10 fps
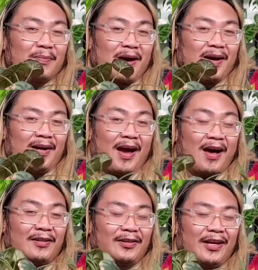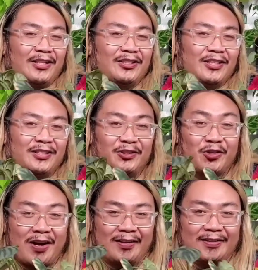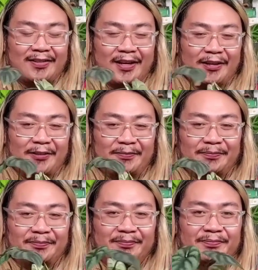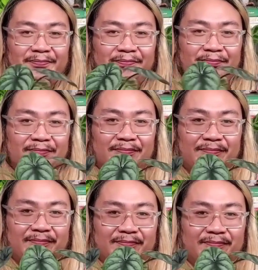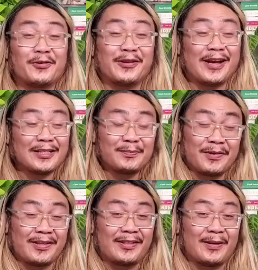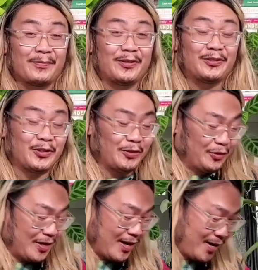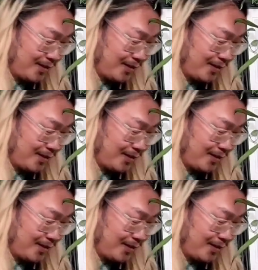This is my Alocasia dragon scale. So the next plant that I'm going to show